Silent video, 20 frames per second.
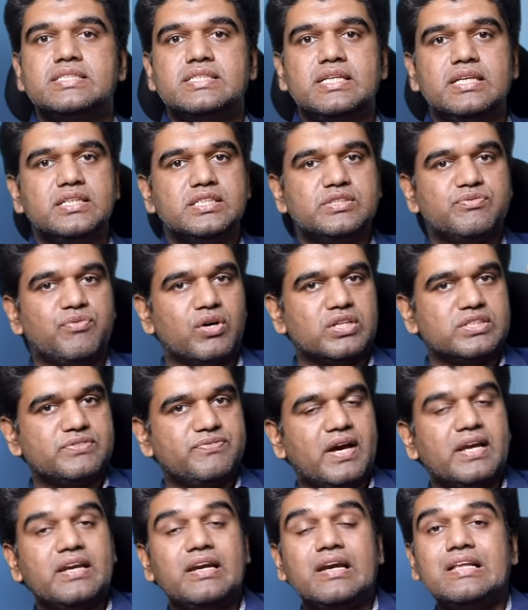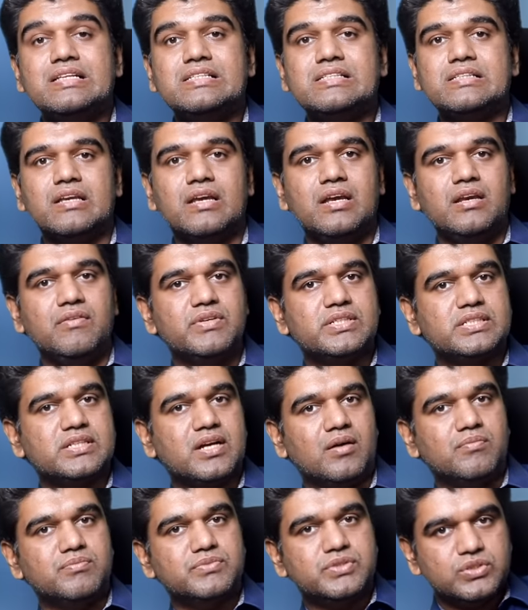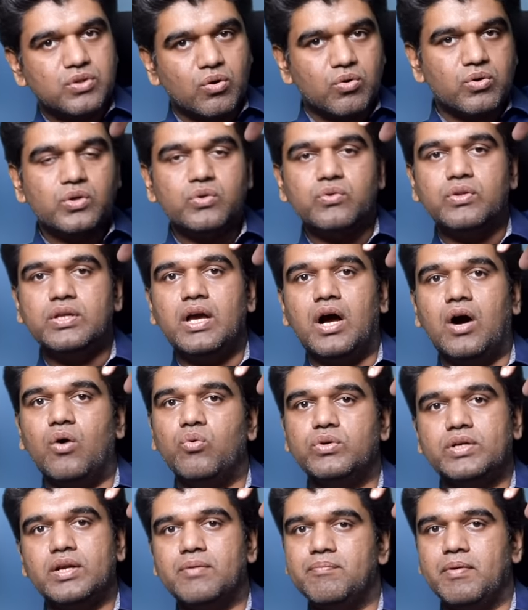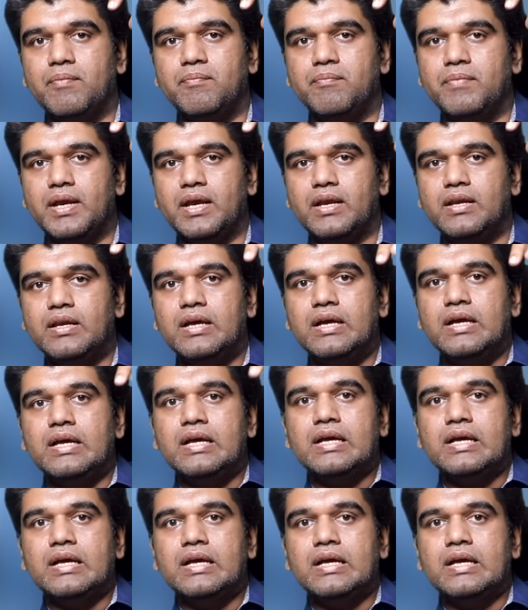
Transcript: See, this phosphatidyl serine which comes onto the outer membrane